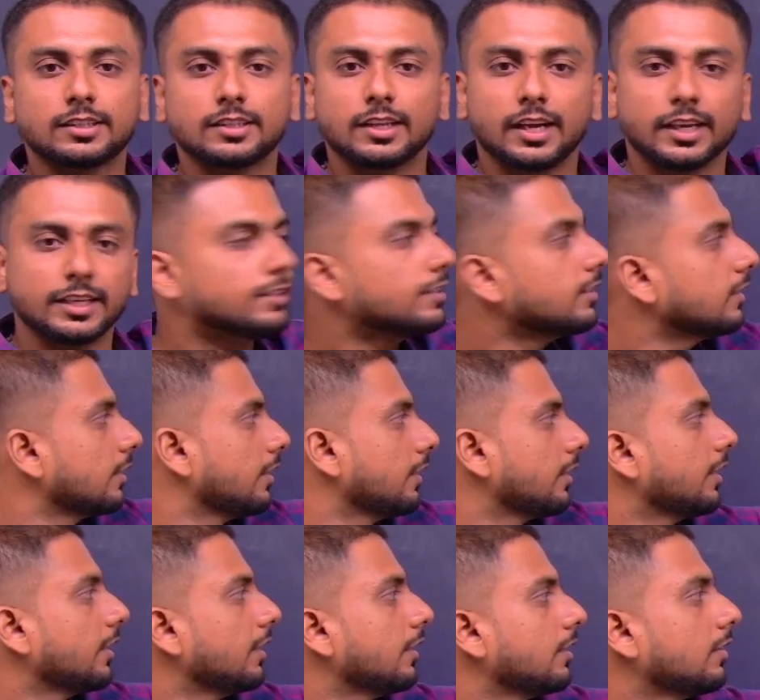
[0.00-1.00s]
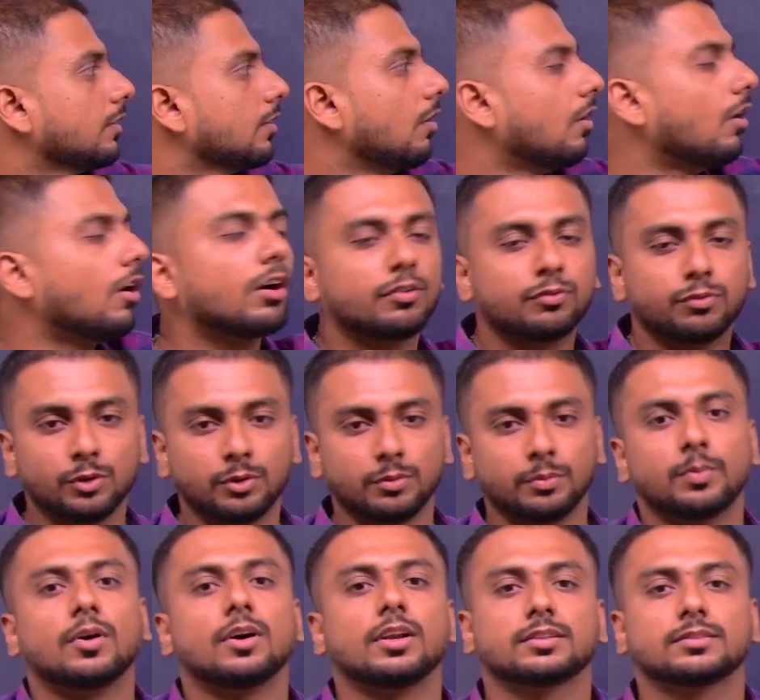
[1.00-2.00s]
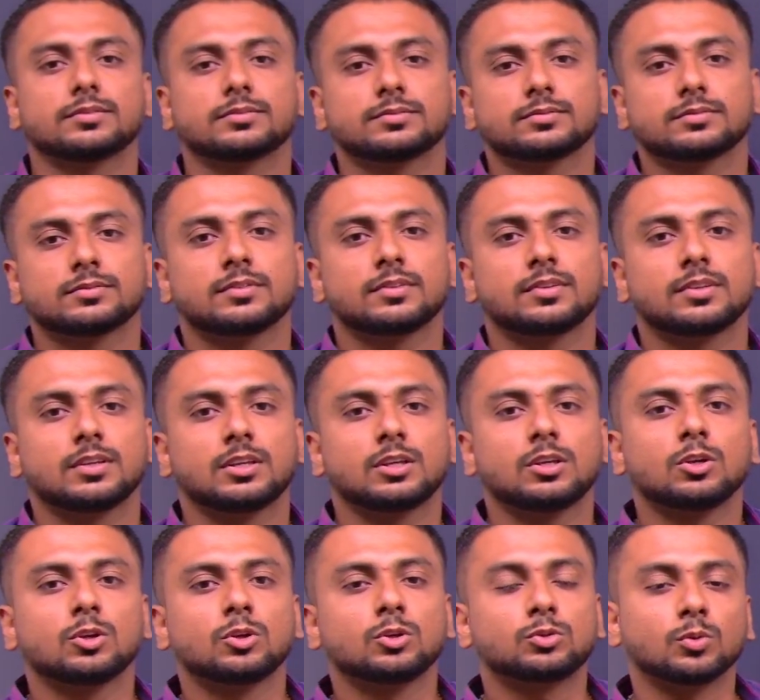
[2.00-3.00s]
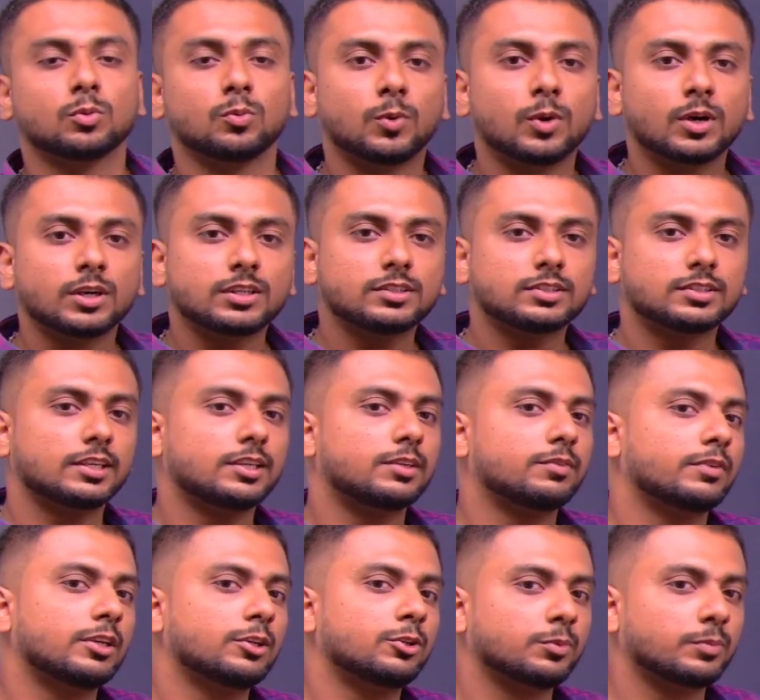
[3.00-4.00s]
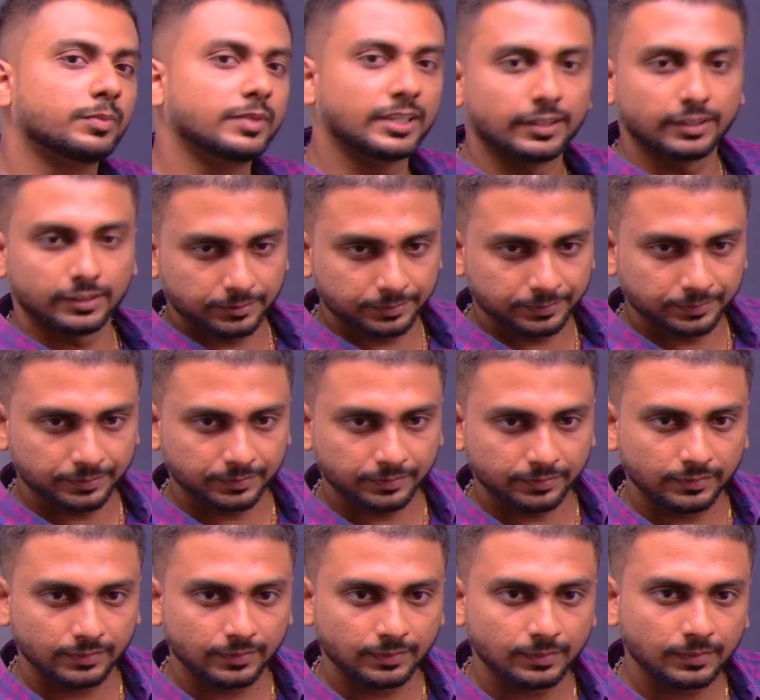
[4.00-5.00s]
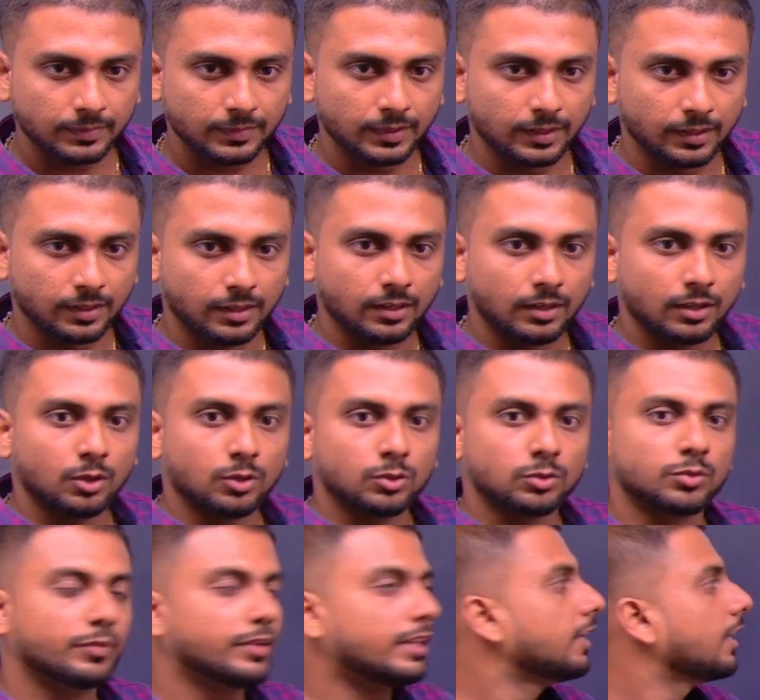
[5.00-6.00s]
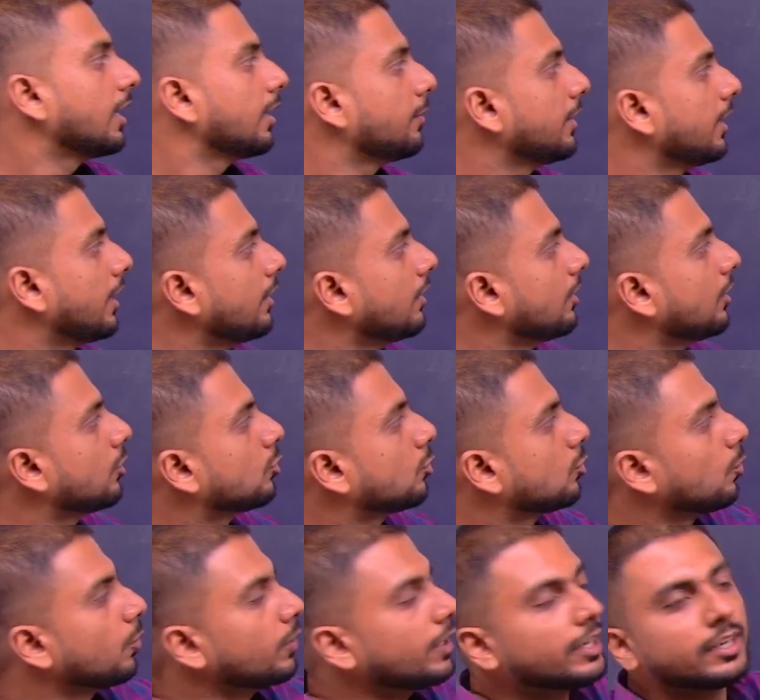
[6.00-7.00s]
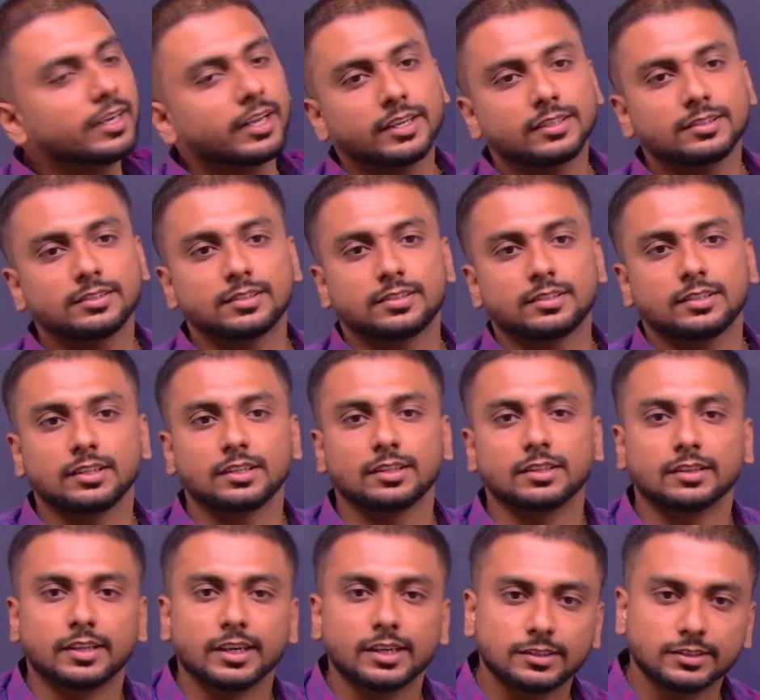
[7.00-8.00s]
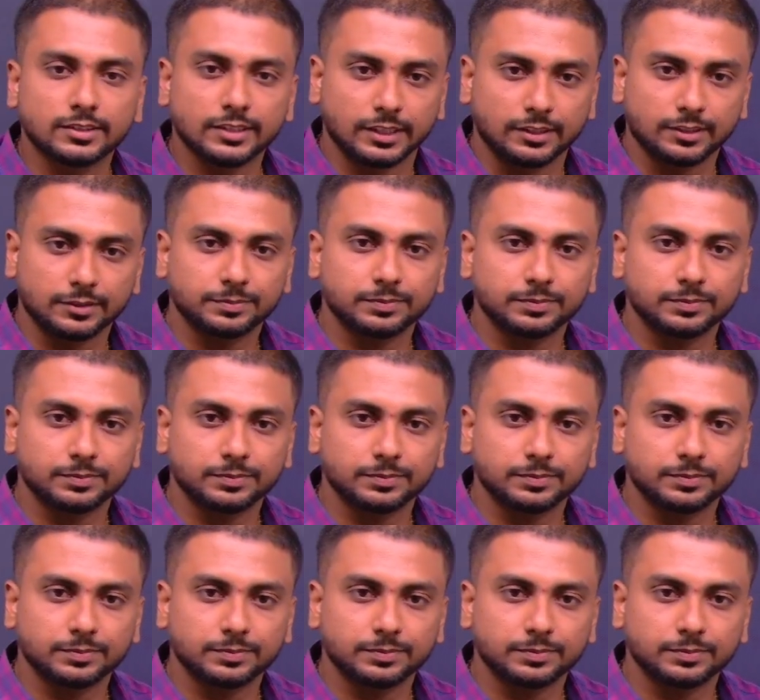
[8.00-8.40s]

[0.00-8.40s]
either cricket or football. So what set will you make? So will there be any student existing in that set?